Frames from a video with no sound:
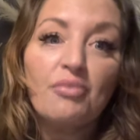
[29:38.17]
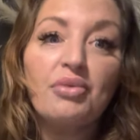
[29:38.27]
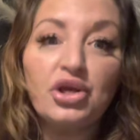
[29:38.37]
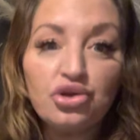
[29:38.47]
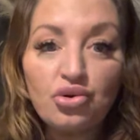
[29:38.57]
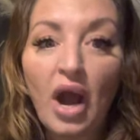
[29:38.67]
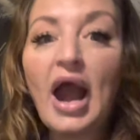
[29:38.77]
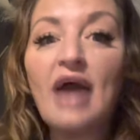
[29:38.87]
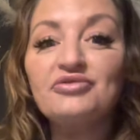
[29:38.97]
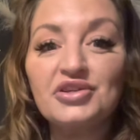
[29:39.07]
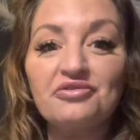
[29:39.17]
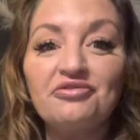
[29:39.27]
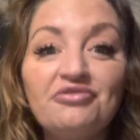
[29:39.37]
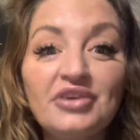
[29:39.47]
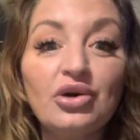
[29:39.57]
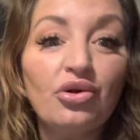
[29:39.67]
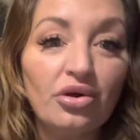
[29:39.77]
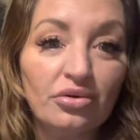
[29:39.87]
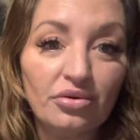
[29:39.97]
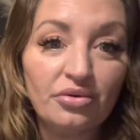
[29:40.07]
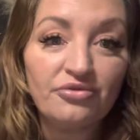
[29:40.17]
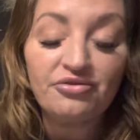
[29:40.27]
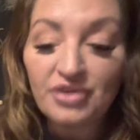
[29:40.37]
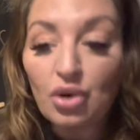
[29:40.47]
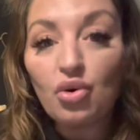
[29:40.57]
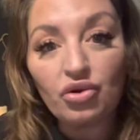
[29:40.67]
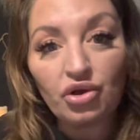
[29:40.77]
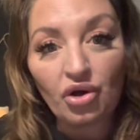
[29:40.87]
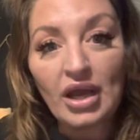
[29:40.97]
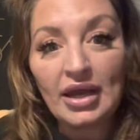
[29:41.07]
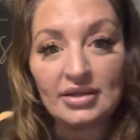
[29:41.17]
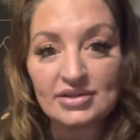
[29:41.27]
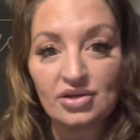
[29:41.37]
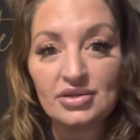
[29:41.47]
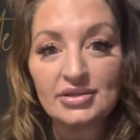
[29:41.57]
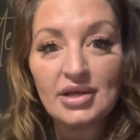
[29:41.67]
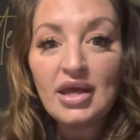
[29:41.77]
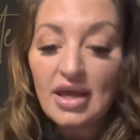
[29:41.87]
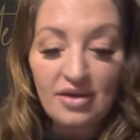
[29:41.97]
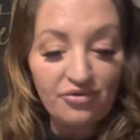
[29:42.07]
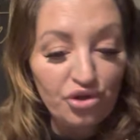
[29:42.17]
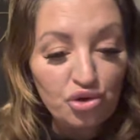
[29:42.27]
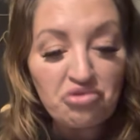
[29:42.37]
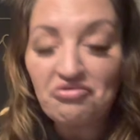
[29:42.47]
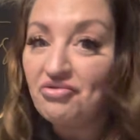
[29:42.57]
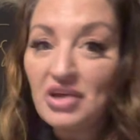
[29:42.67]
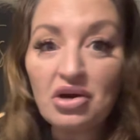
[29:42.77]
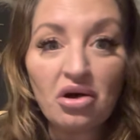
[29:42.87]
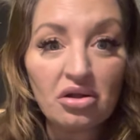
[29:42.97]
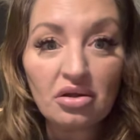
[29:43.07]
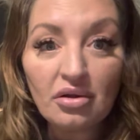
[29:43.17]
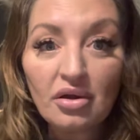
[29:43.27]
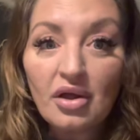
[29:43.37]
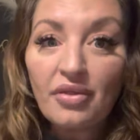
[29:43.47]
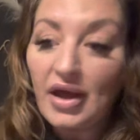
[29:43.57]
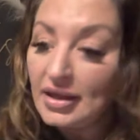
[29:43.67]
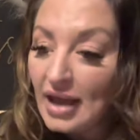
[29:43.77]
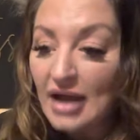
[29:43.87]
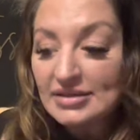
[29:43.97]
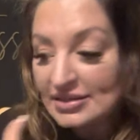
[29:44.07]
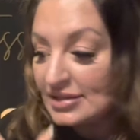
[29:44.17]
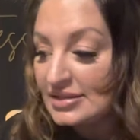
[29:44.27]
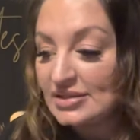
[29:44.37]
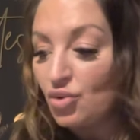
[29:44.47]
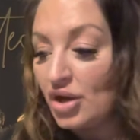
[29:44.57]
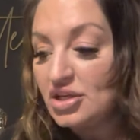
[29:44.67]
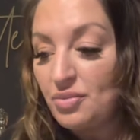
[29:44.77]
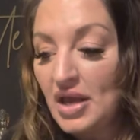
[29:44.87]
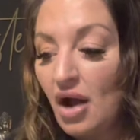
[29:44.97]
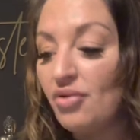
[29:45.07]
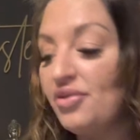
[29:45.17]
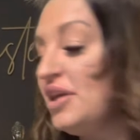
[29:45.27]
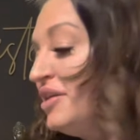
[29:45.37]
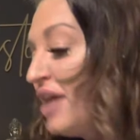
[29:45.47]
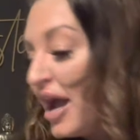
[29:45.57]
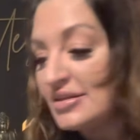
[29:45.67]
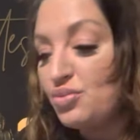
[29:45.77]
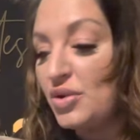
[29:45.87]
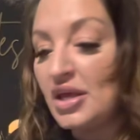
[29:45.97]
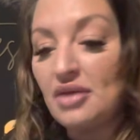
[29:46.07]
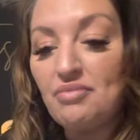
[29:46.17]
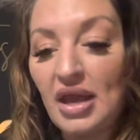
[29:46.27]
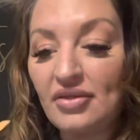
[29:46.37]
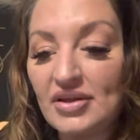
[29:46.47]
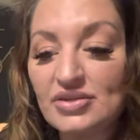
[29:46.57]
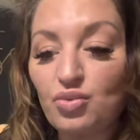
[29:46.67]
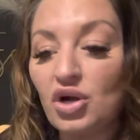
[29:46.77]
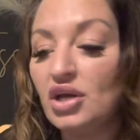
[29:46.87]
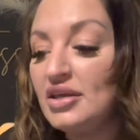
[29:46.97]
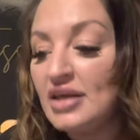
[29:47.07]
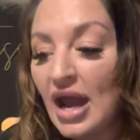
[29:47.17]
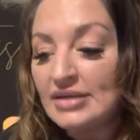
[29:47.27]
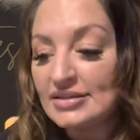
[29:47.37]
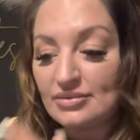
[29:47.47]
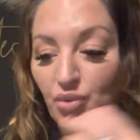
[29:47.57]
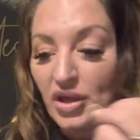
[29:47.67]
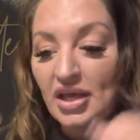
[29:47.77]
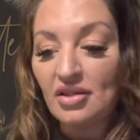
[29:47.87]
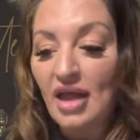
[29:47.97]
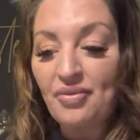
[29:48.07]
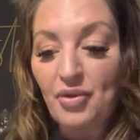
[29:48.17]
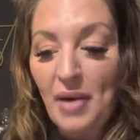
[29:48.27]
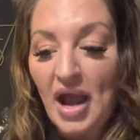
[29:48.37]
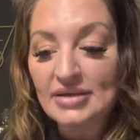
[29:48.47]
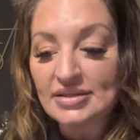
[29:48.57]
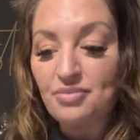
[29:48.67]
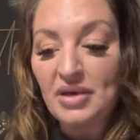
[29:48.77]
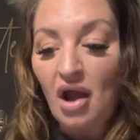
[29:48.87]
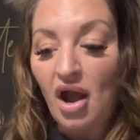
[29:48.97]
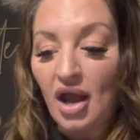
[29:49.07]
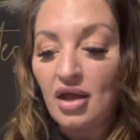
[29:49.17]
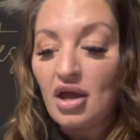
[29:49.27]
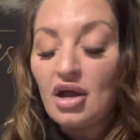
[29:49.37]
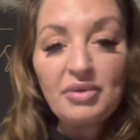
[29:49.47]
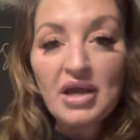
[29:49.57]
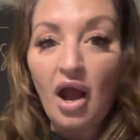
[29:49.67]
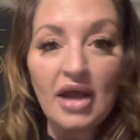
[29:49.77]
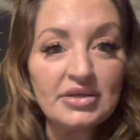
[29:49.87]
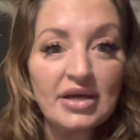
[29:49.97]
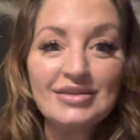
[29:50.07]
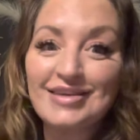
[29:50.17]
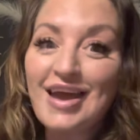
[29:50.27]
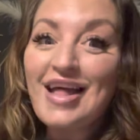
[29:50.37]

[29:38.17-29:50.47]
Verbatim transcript: But you have to feel feel your answers. If you feel that yes, this is going to be healthy, yes, we can make this work, yes, we can let the past and behind behind us,